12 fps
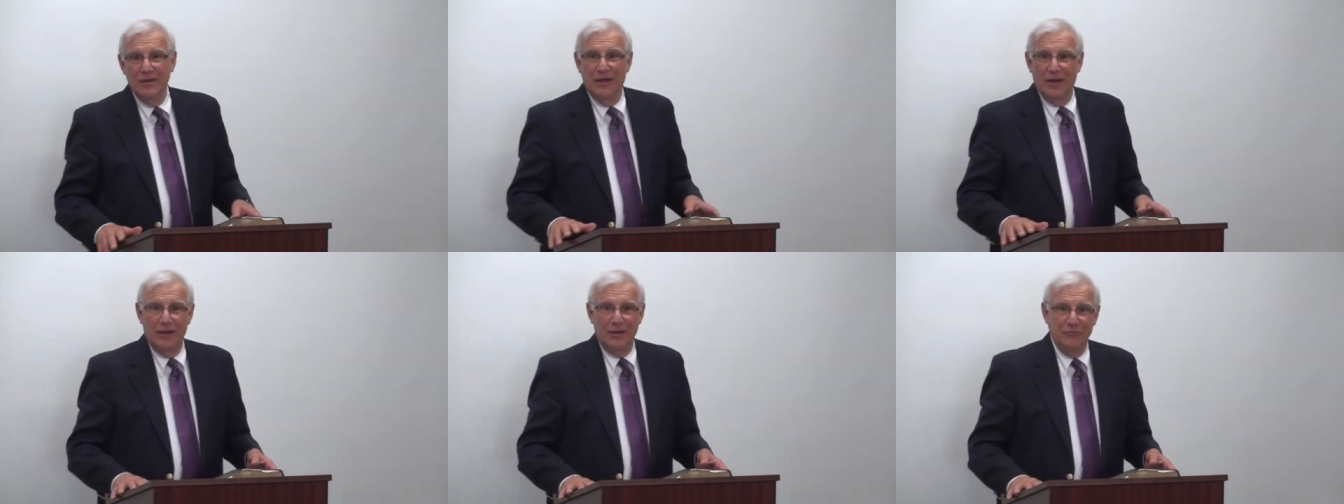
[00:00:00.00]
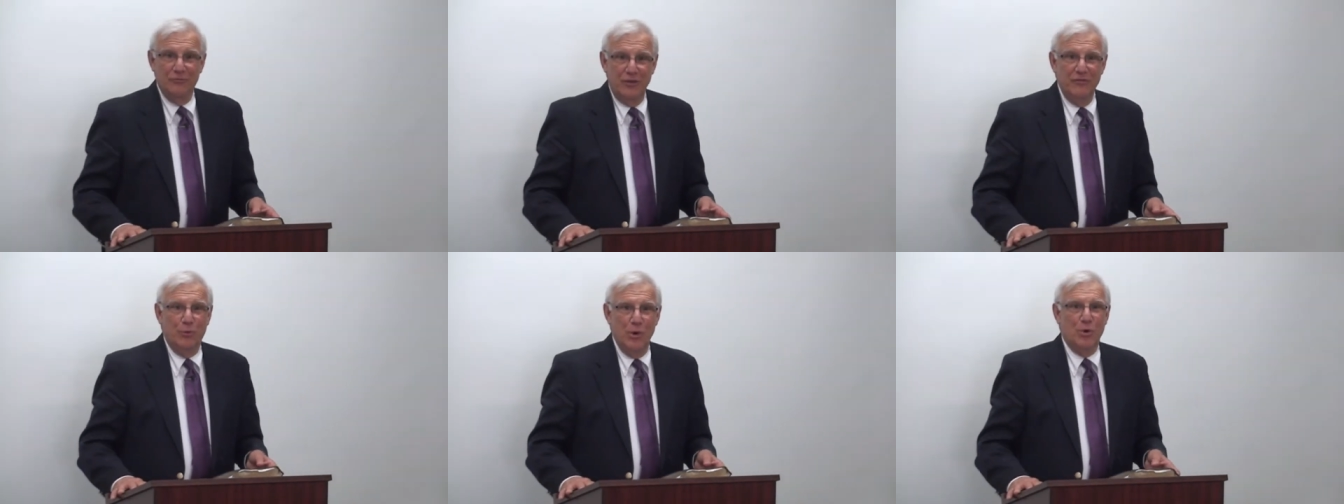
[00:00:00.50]
Uh, if,
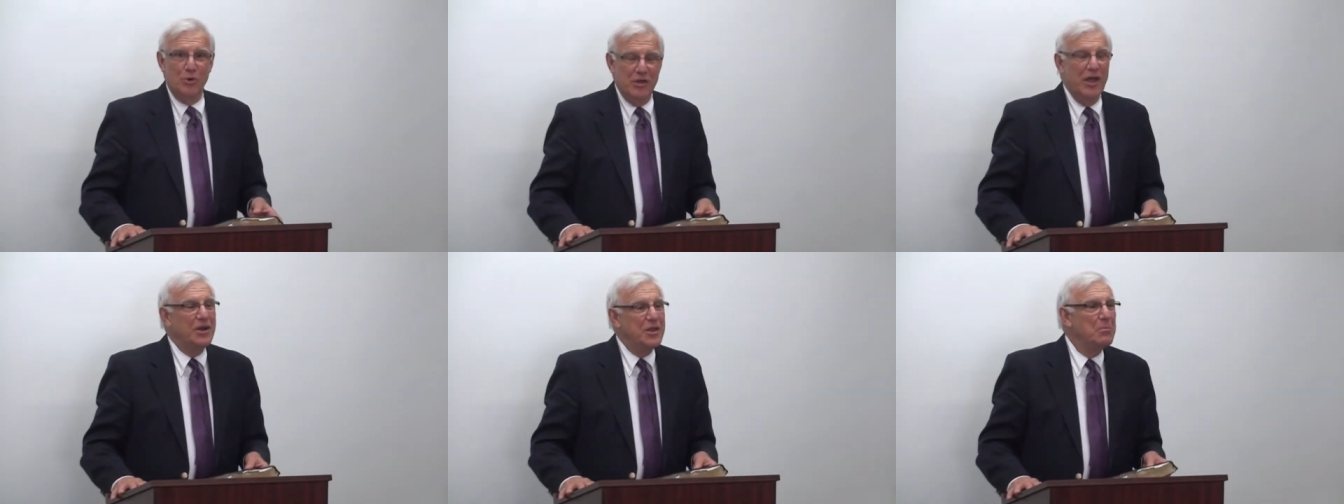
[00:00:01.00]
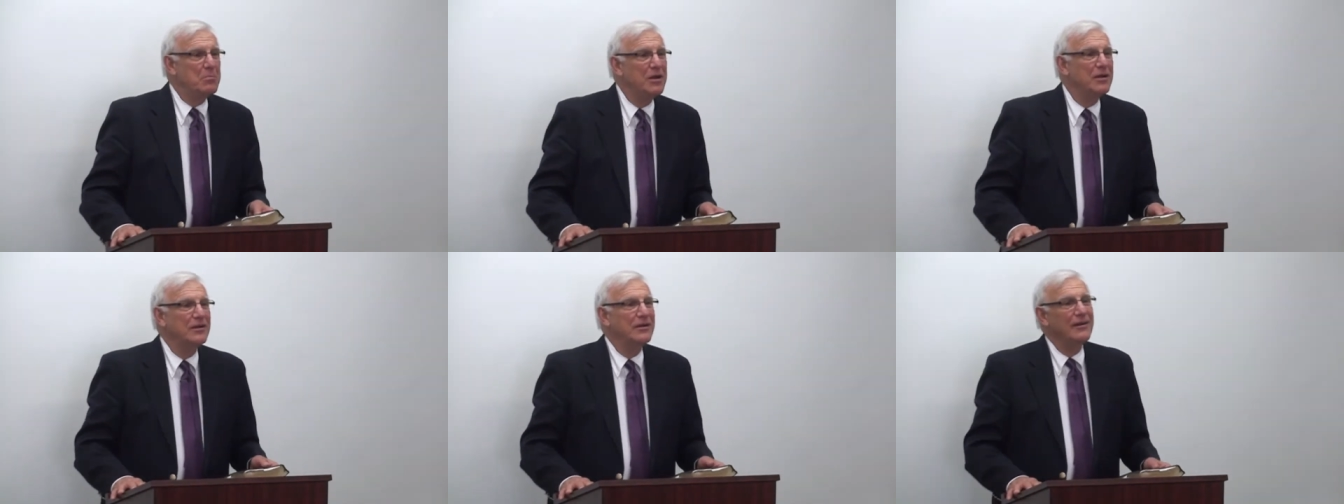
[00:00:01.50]
if we ordain him,
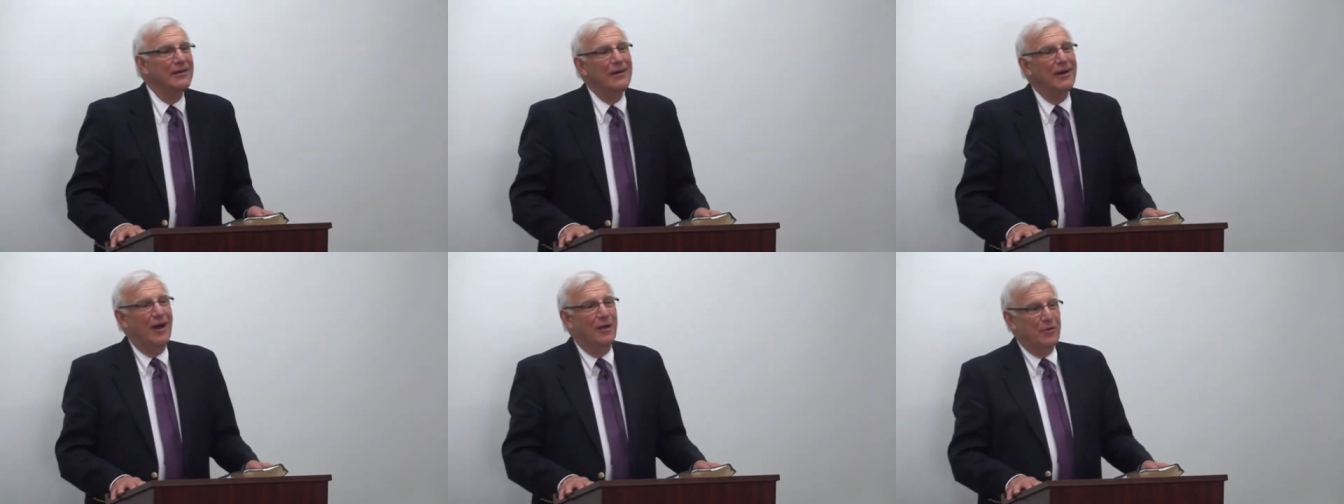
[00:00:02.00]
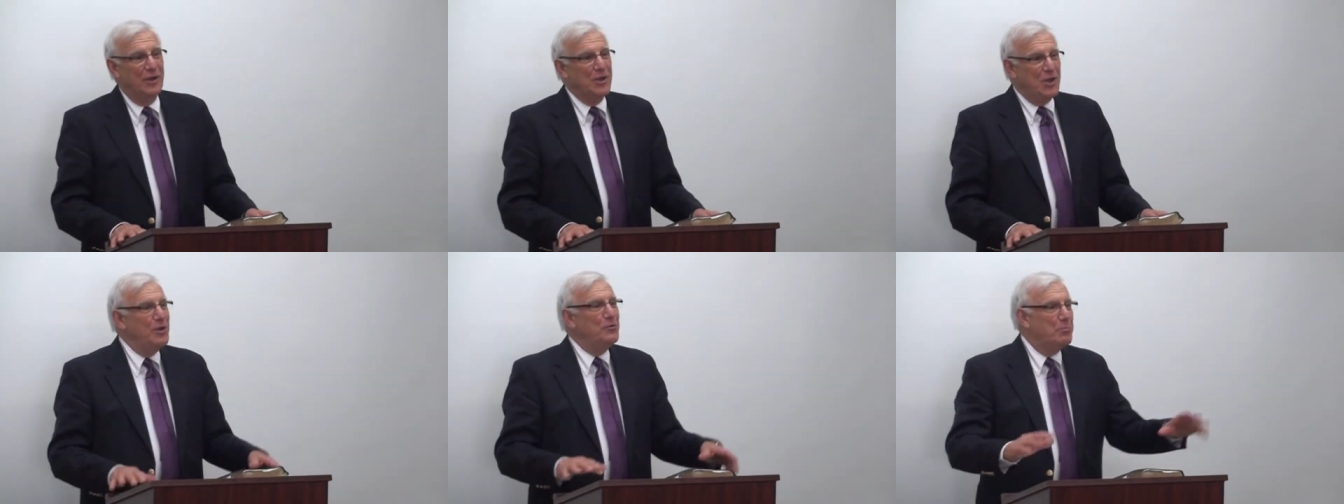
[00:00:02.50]
uh, then he